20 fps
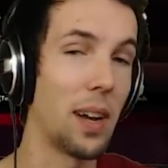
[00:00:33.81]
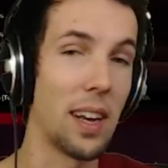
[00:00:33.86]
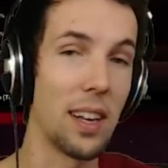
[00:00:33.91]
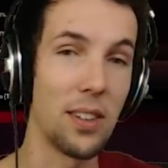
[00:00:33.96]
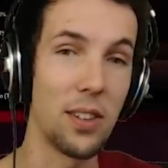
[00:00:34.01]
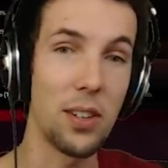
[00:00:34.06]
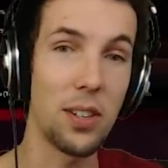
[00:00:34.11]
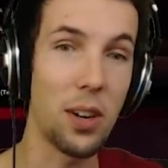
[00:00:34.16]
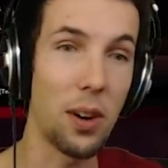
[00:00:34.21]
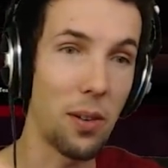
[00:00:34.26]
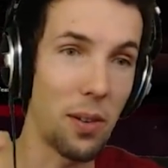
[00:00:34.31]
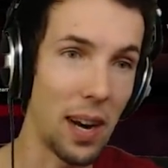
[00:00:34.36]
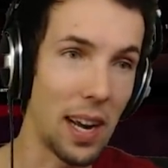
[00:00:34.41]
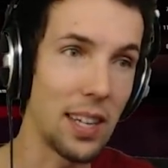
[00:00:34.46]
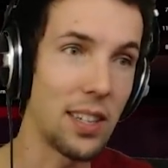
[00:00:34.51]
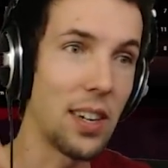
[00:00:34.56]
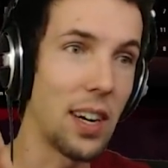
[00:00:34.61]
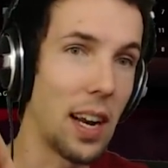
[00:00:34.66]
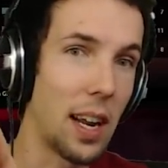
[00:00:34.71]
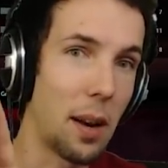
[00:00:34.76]
It just
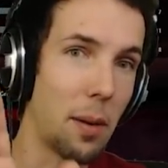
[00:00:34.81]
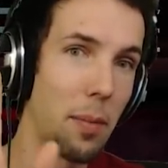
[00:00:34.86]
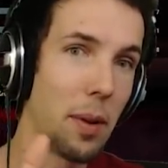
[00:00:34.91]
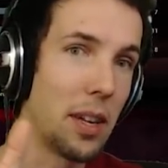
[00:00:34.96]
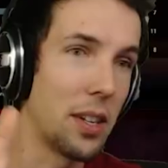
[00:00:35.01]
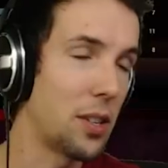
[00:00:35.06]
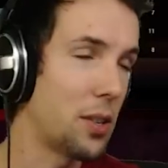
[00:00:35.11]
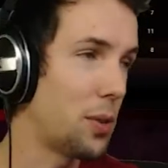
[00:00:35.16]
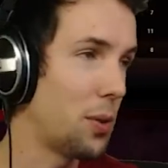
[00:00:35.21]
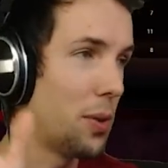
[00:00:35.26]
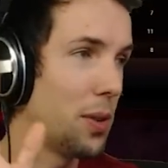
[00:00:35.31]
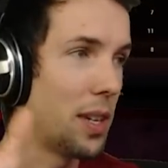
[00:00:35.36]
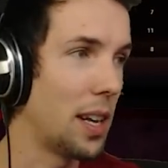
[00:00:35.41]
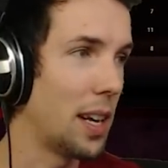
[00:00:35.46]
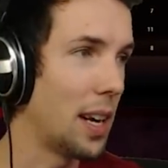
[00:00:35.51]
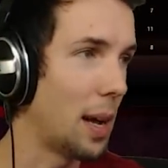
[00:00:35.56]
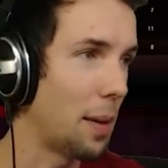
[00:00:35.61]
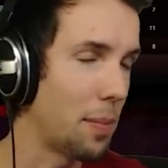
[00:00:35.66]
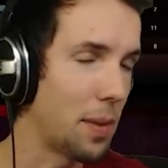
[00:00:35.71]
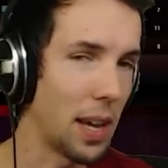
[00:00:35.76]
congratulated me. It's true, it didn't
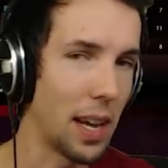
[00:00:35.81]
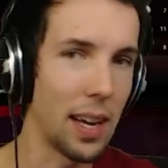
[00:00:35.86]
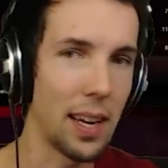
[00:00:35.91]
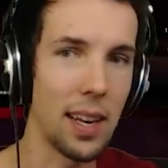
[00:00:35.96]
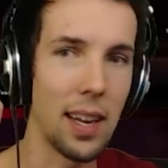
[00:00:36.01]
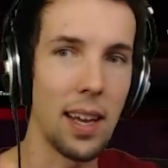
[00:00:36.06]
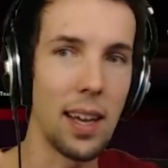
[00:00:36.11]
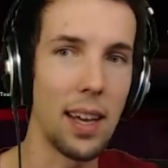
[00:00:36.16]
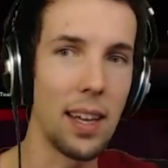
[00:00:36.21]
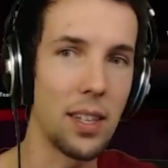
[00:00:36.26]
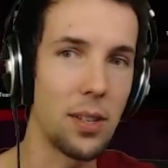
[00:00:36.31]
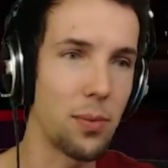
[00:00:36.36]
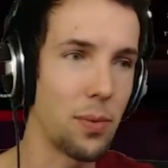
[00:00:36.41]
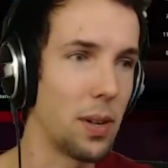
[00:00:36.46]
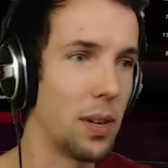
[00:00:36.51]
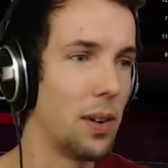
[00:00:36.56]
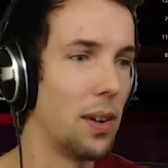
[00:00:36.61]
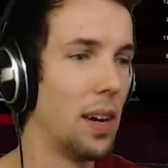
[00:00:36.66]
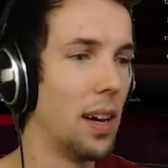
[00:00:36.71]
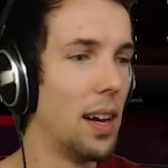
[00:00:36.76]
update. It's
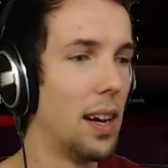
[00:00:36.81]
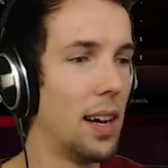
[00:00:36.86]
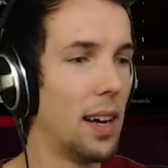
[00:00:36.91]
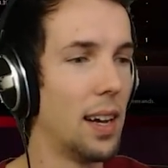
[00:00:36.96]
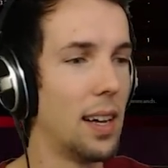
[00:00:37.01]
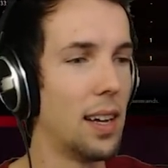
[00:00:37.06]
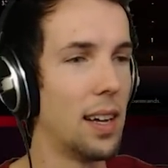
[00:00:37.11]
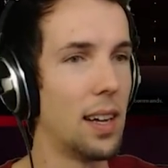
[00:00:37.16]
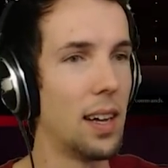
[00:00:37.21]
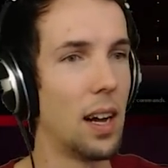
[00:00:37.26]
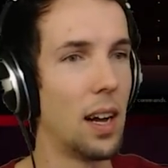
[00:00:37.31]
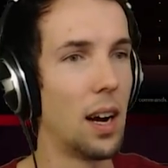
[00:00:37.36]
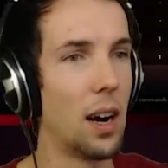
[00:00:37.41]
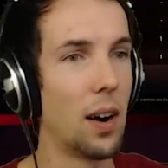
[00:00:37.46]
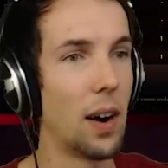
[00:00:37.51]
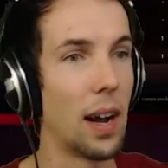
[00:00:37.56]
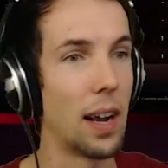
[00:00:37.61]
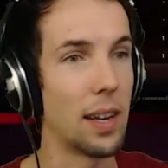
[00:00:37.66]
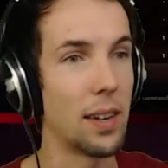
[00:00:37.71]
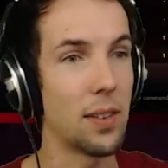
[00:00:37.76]
real.
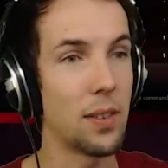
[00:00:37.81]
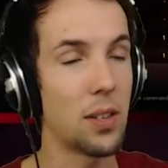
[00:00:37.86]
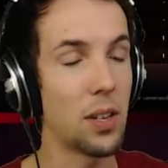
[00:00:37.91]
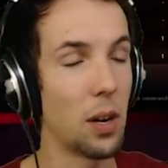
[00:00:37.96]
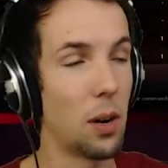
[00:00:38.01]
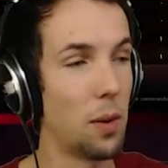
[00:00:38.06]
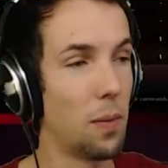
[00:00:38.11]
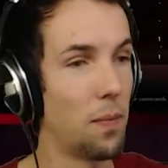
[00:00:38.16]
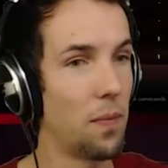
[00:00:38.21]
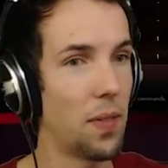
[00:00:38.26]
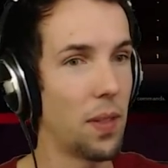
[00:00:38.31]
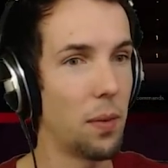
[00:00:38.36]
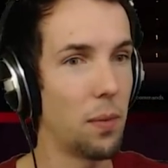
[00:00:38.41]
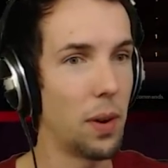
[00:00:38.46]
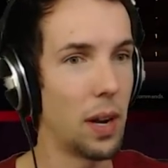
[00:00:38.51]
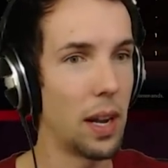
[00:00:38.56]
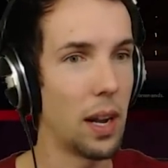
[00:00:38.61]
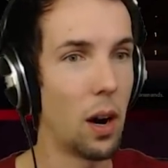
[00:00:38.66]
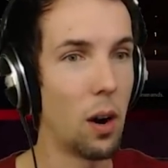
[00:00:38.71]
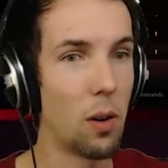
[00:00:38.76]
Alright, so
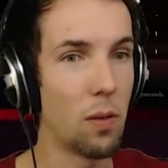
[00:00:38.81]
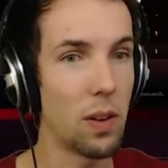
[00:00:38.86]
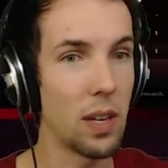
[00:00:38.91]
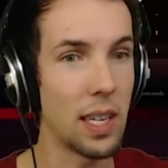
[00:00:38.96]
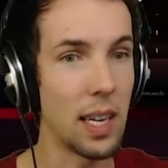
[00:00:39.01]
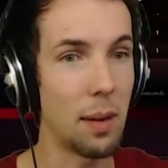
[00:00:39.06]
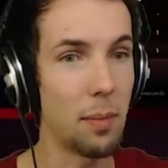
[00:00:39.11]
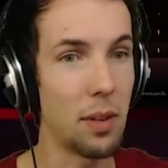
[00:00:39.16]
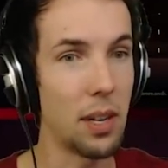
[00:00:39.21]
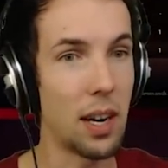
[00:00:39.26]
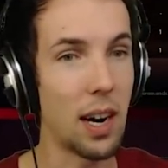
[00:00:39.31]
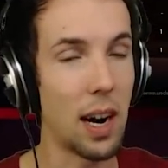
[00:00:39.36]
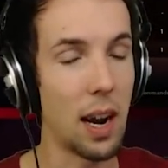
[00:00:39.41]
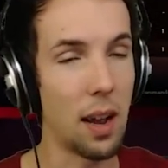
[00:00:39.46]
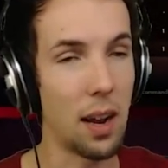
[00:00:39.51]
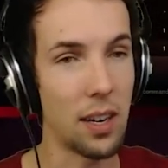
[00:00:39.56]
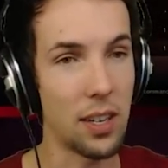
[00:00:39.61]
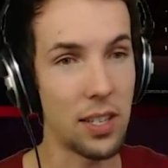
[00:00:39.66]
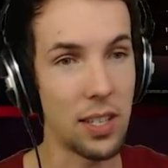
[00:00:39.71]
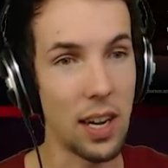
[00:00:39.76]
we over doubled our
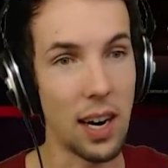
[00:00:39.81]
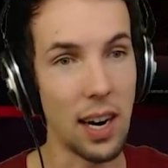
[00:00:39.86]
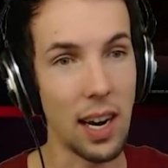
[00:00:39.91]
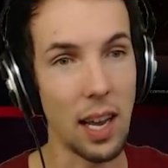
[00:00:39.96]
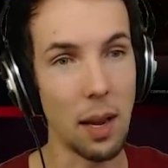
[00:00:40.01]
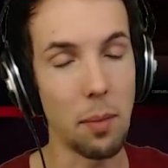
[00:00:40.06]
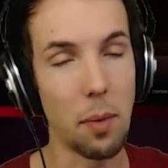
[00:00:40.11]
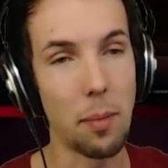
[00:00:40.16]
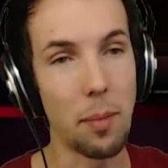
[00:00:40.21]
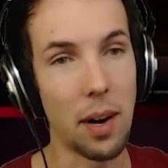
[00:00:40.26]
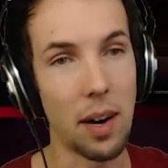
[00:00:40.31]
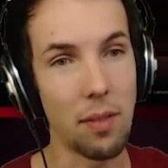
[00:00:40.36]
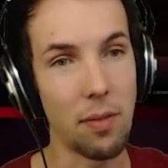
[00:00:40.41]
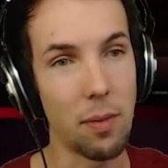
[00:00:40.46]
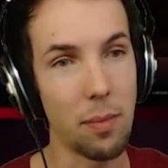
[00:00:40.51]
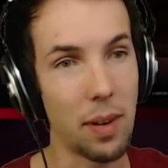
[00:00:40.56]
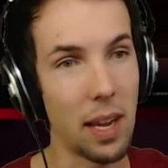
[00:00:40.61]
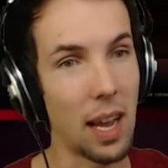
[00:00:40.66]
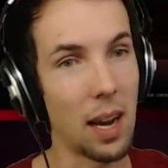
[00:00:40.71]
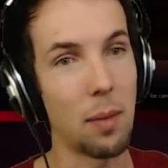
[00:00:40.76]
starting MMR
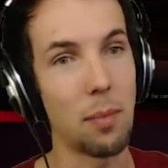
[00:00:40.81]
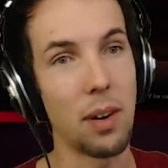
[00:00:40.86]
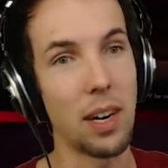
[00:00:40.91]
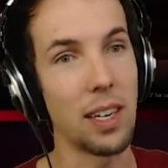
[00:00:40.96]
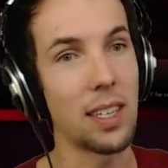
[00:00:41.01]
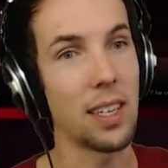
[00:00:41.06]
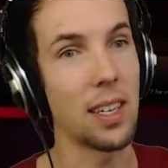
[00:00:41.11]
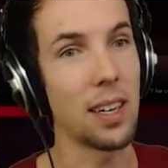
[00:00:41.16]
from calibration.